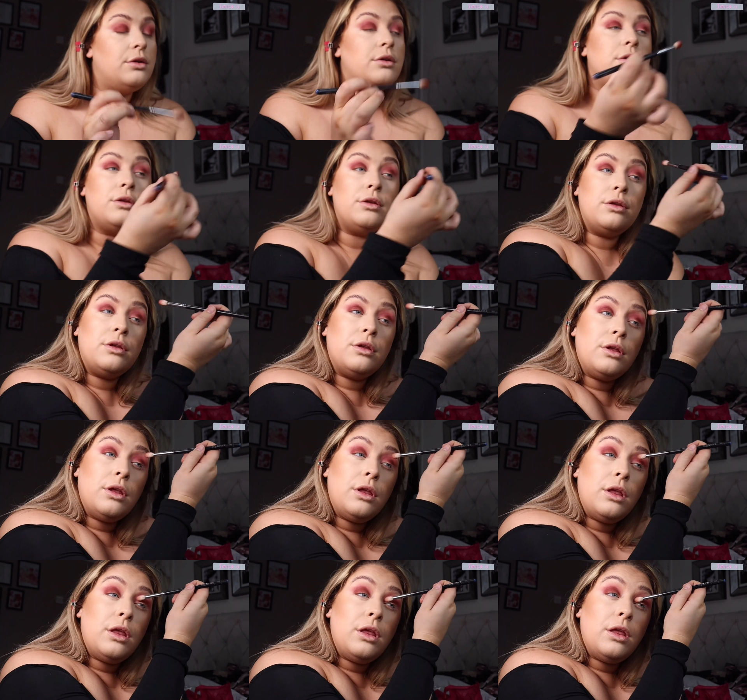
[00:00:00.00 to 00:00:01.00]

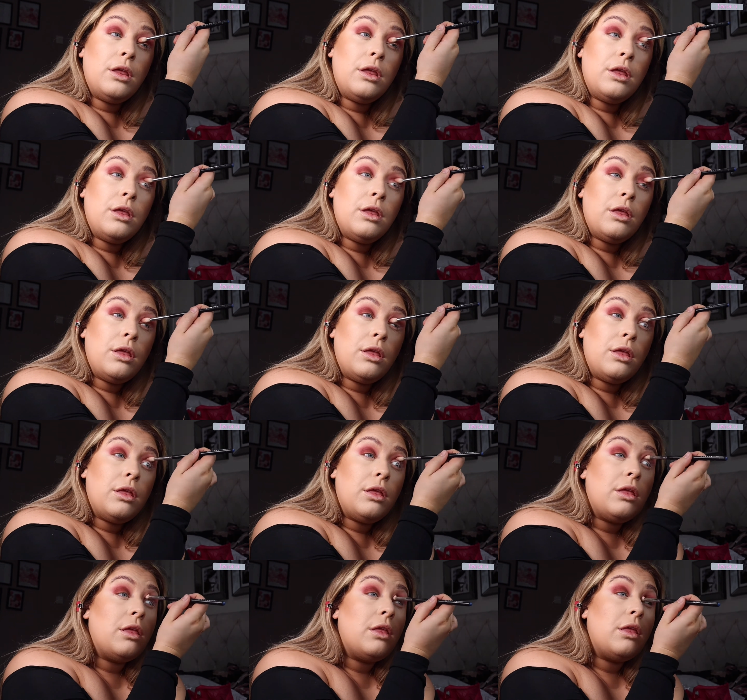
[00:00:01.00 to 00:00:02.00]

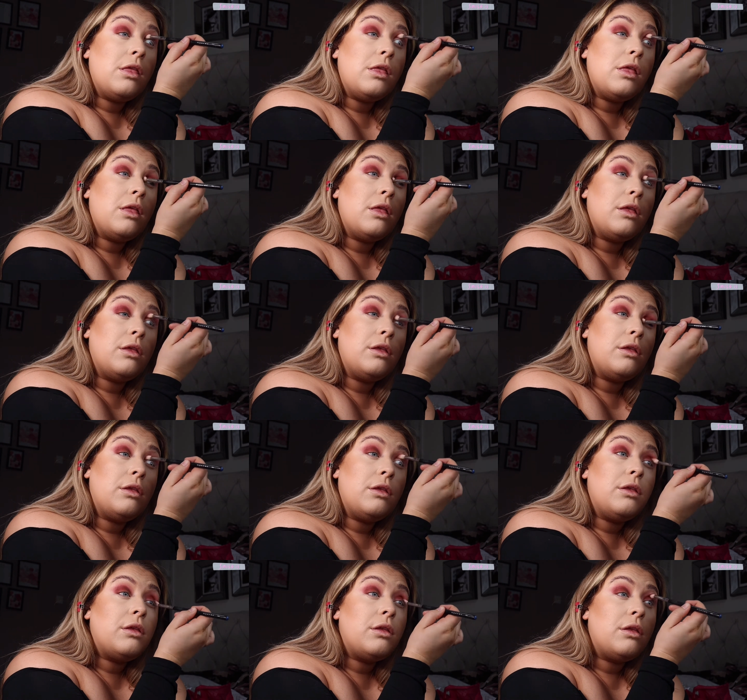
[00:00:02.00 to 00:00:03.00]

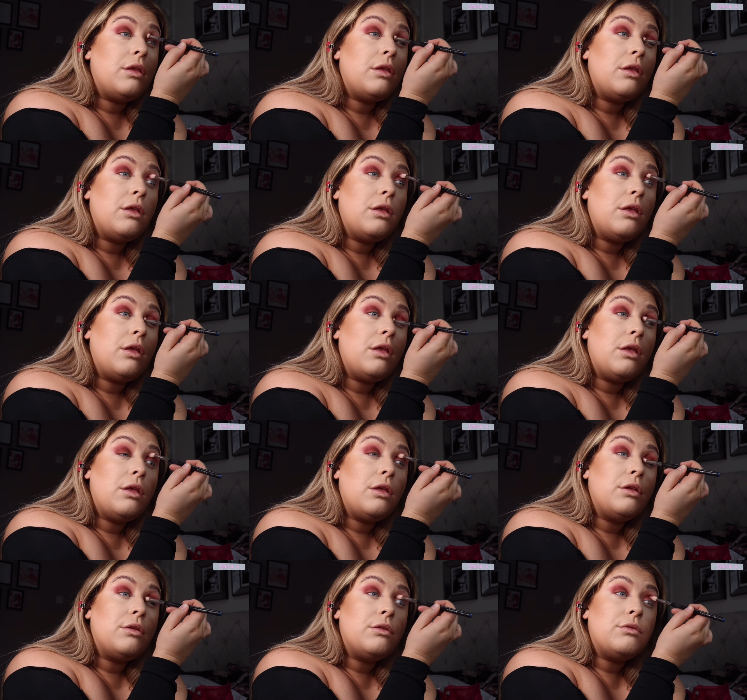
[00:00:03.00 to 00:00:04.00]

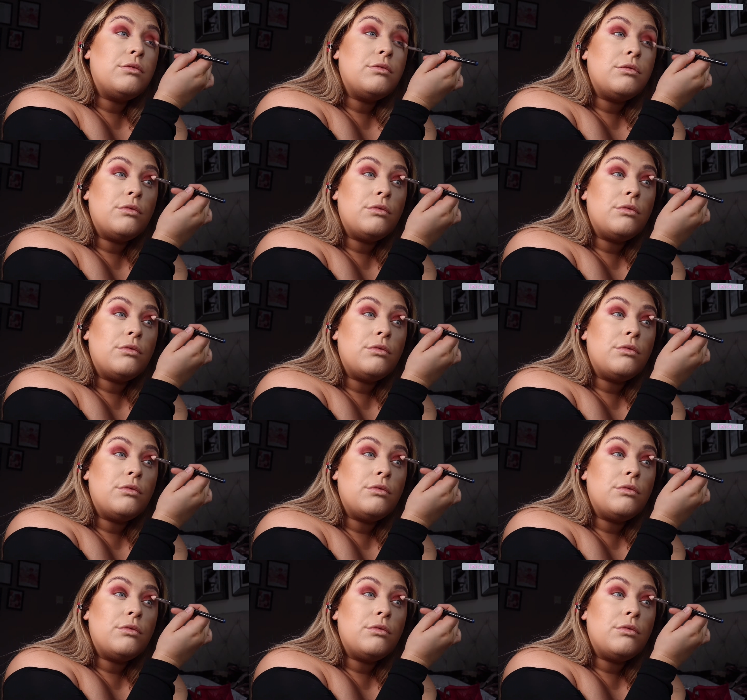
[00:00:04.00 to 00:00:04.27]
Nothing is said.